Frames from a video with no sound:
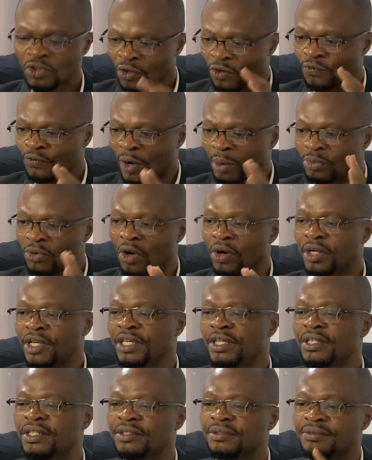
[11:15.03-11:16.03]
From goal
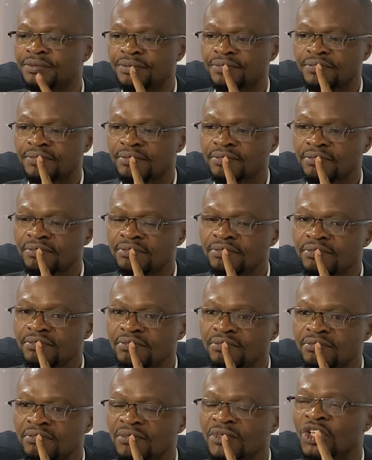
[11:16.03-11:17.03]
kick,
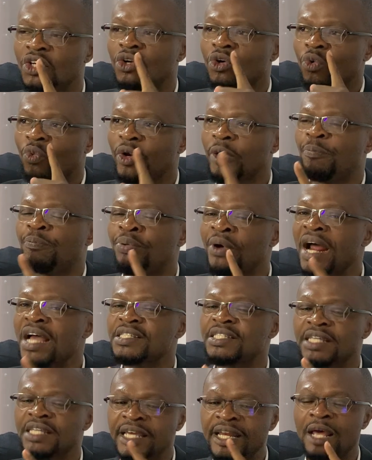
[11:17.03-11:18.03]
we
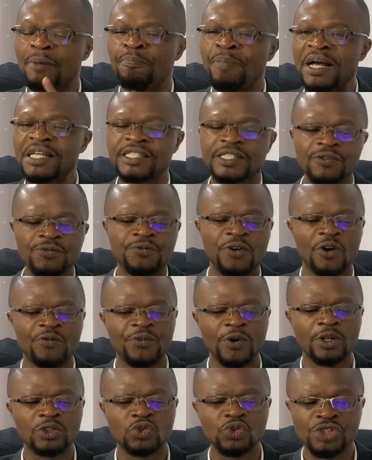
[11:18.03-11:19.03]
press in a passive
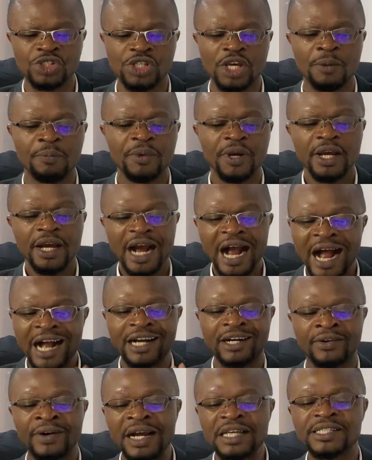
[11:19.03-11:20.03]
4-4-2 shape,
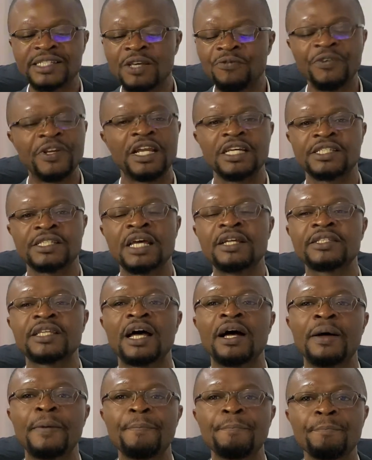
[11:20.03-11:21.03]
aggressive in the
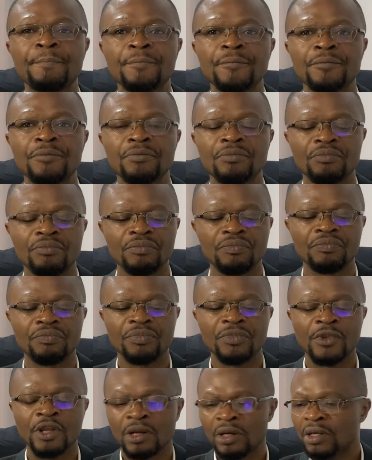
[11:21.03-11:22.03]
center.
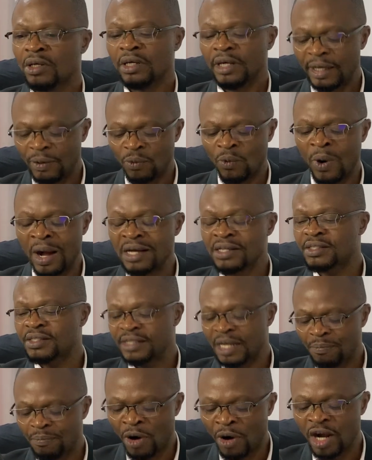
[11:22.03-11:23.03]
Once
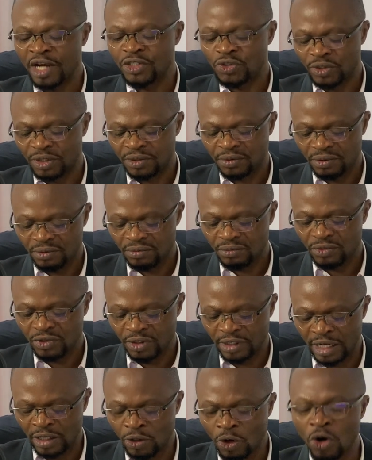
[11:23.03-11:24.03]
the is with
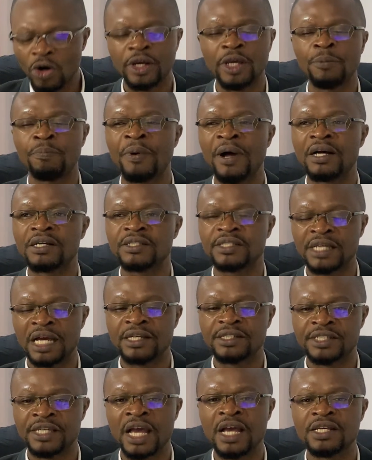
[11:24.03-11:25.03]
the goalkeeper,
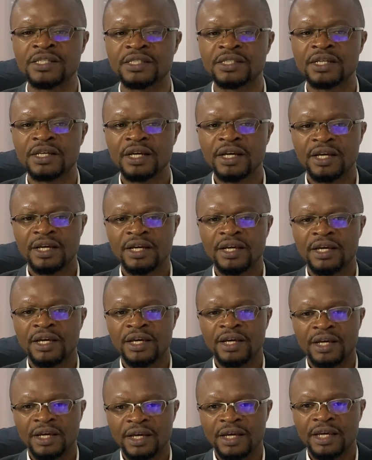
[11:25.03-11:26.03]
Sanchez,
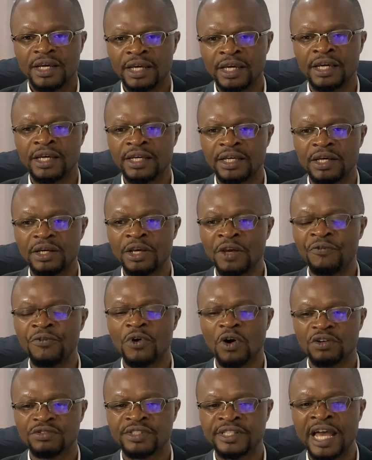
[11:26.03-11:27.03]
if
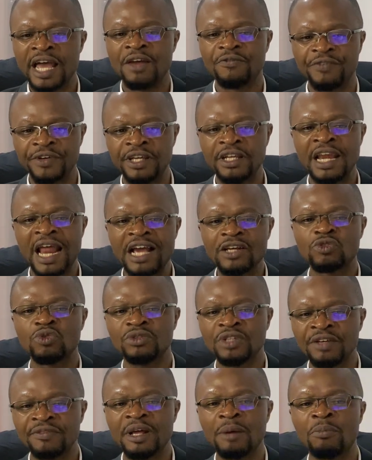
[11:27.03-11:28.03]
you observe, he likes to
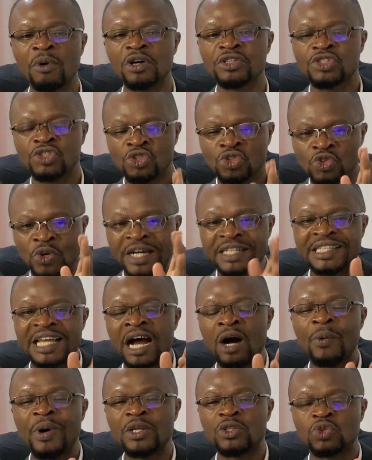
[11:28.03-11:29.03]
give the ball straight
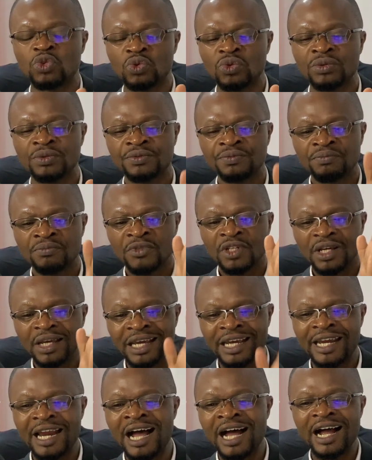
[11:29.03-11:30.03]
away to
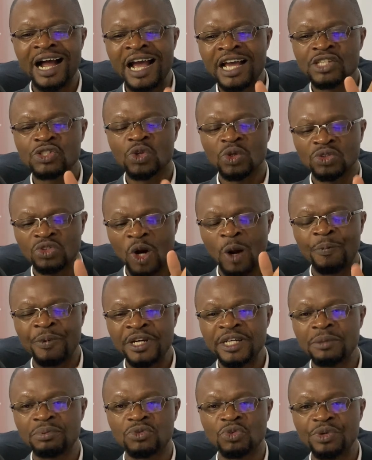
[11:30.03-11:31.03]
either Enzo dropping
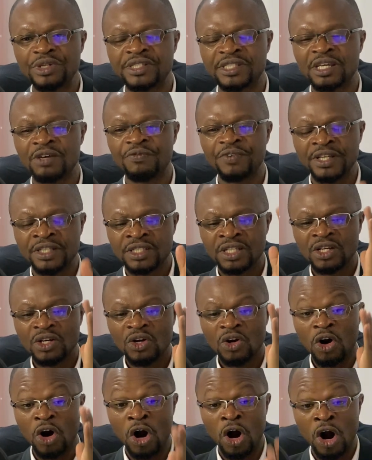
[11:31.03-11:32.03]
deep to receive it,
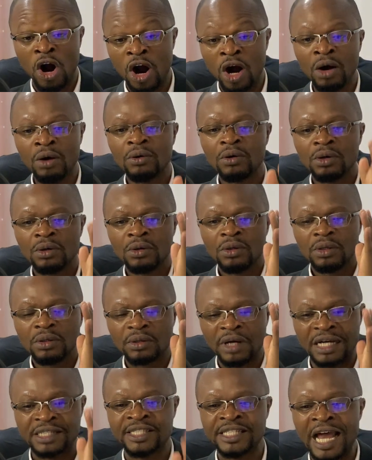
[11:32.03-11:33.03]
or
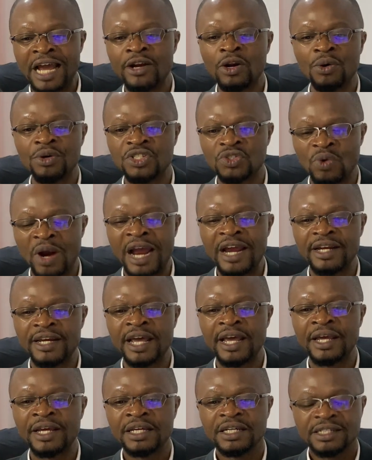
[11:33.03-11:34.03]
Casado is right
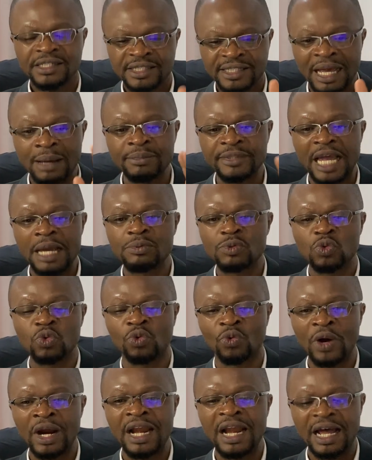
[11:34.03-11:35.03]
there. Sometimes
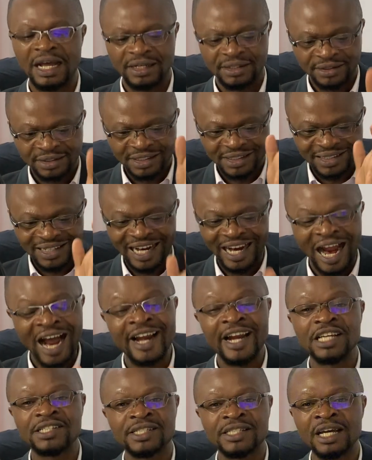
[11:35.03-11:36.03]
Cucurella. At
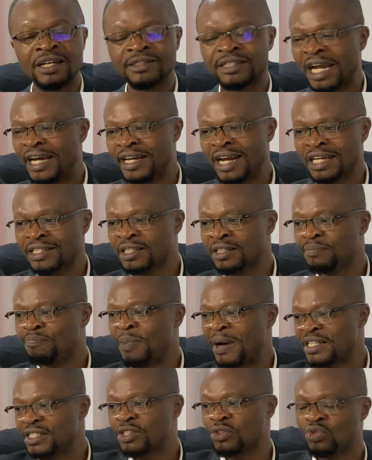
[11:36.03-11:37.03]
the center, he doesn't
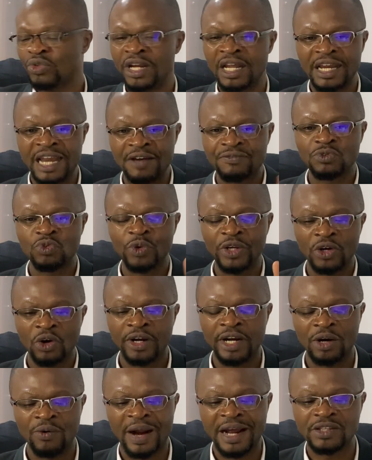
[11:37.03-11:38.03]
pass it to the left wing or
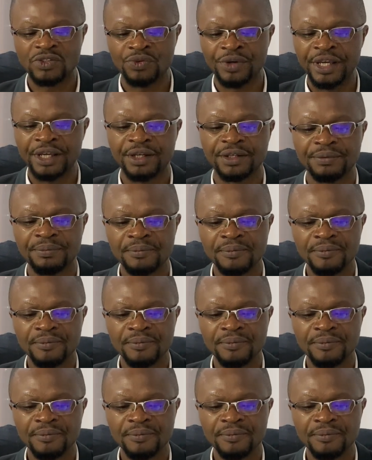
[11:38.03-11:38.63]
the right wing.